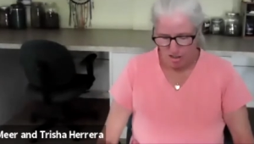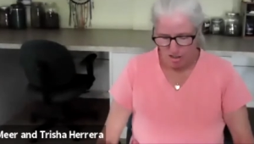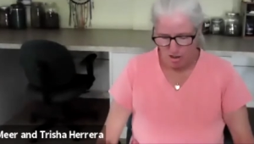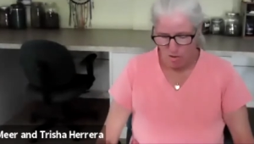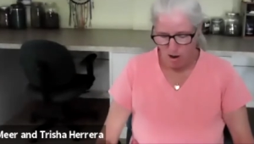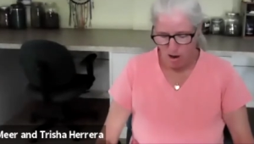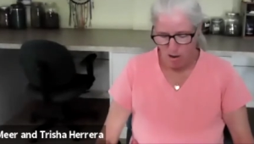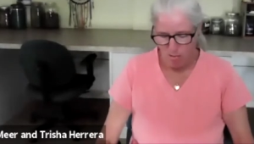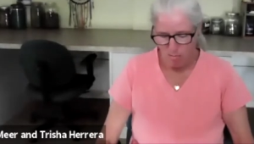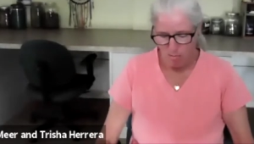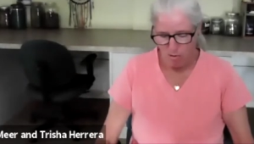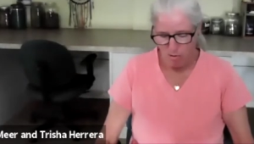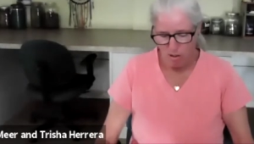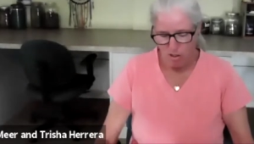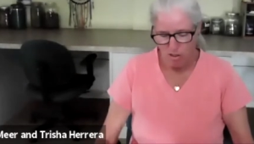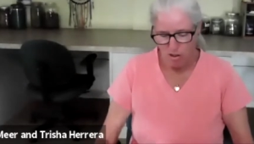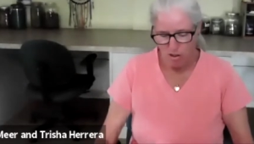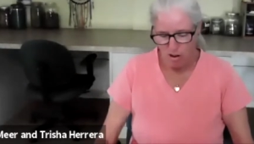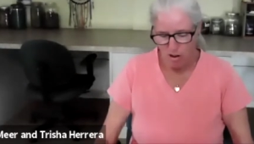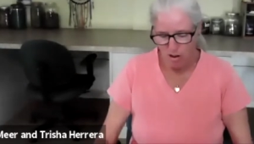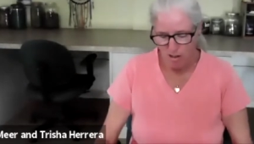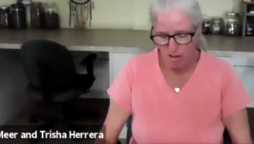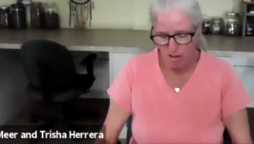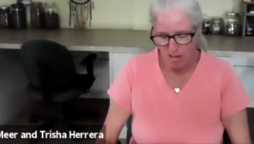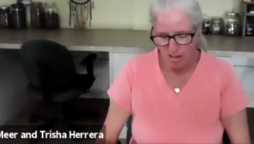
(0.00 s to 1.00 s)
I will
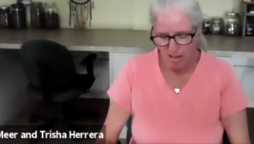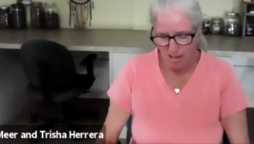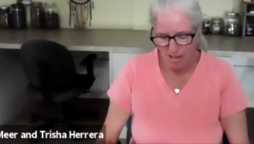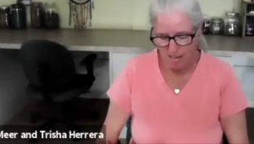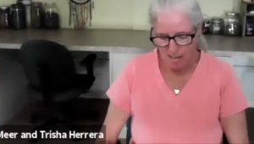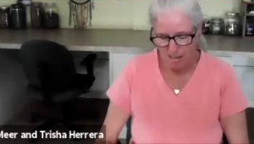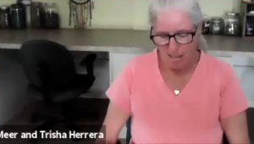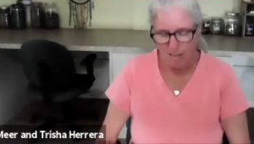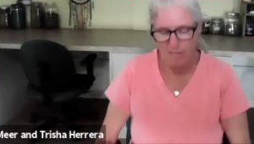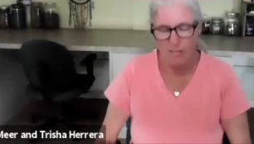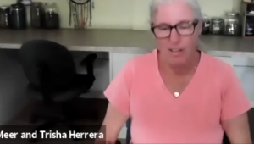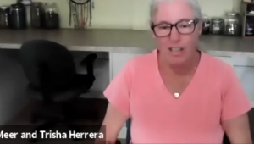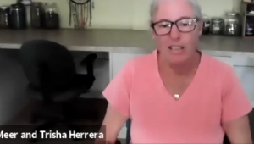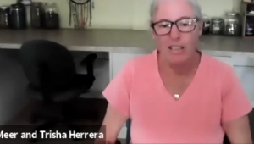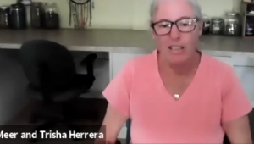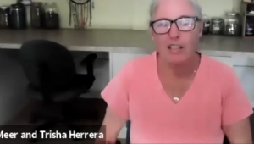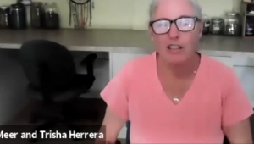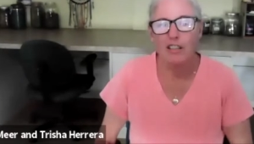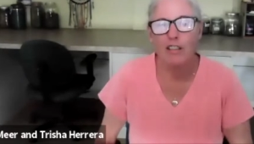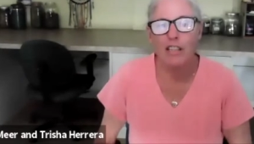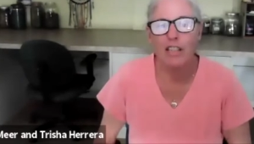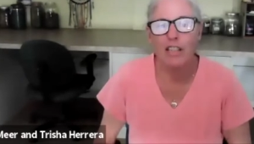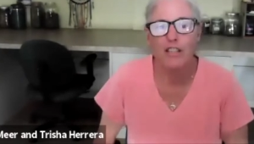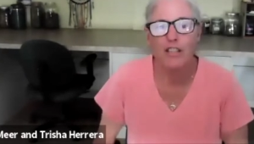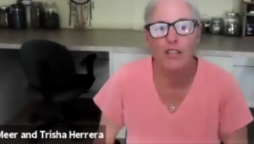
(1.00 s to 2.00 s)
start giving a
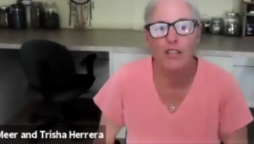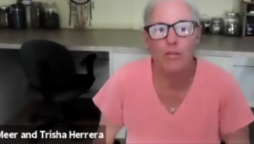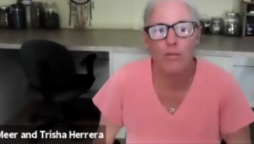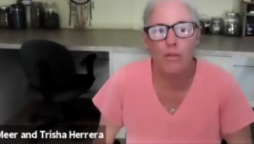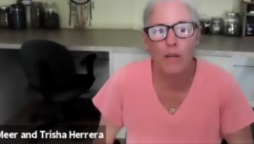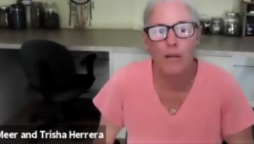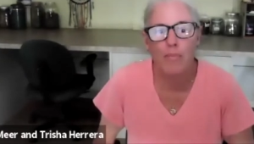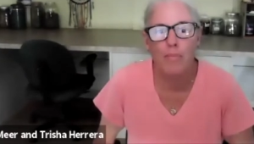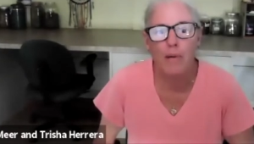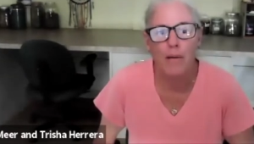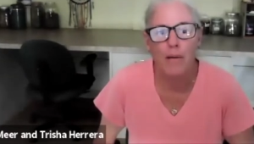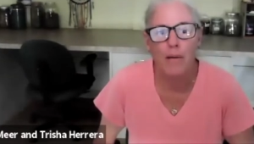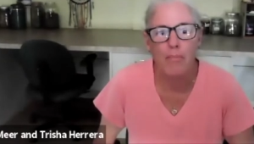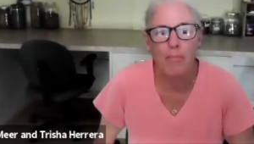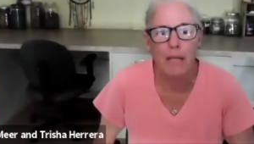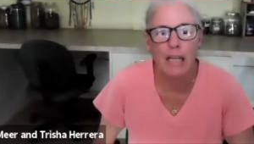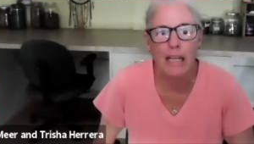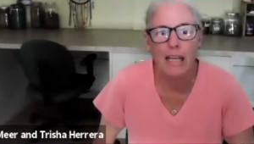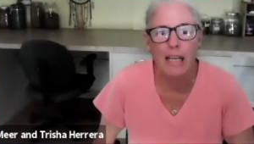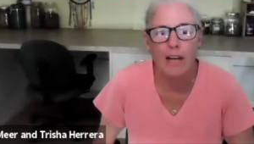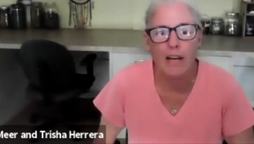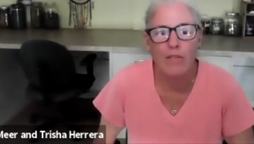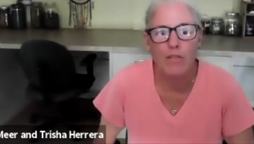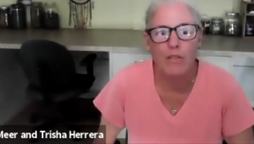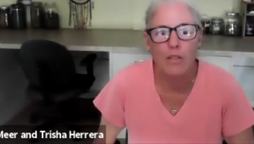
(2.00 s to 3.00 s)
little history about
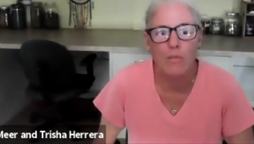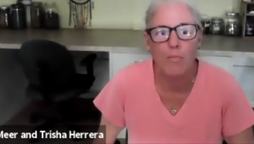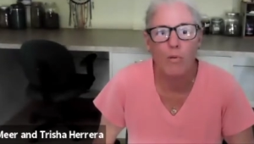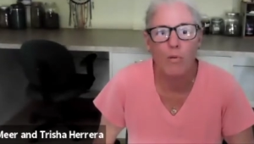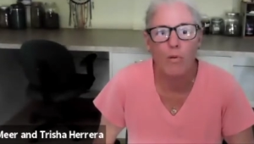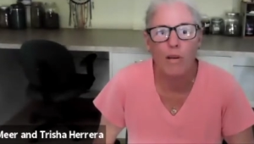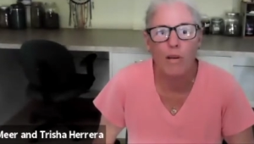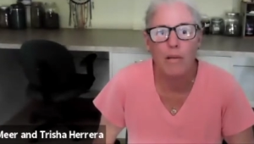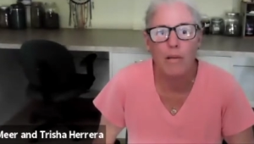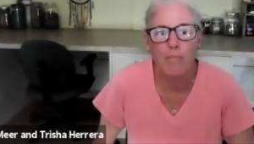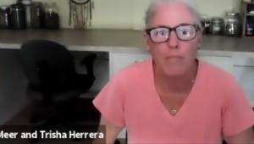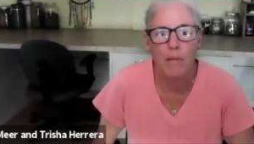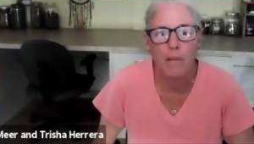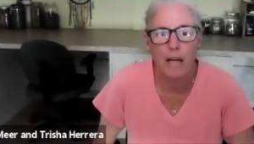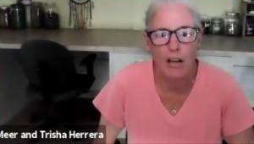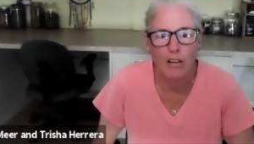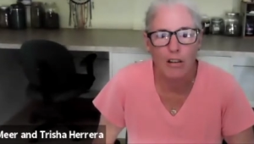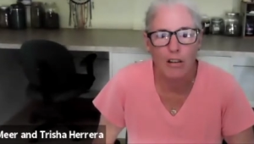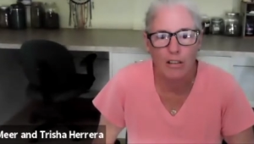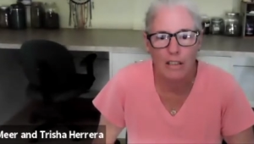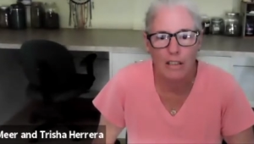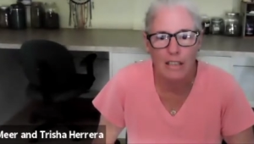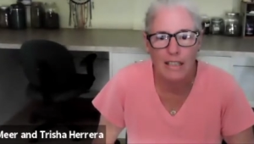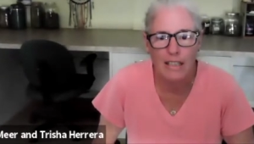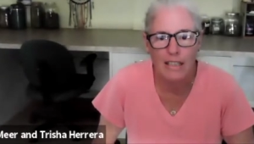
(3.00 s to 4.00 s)
me. I was born in
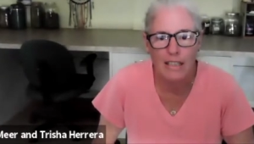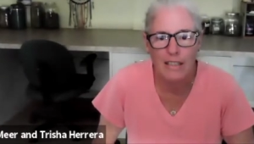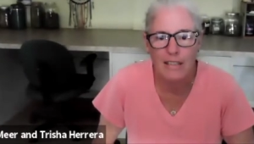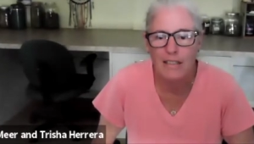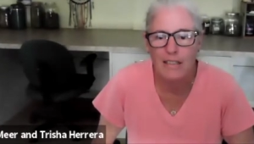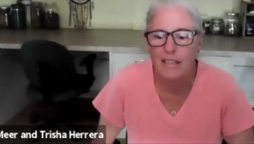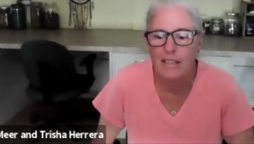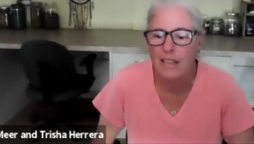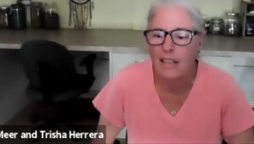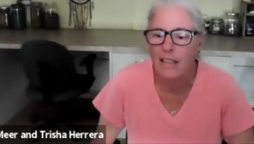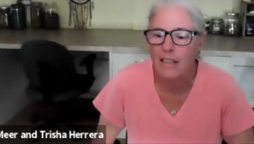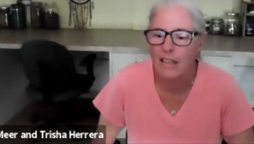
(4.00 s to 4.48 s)
Maryland.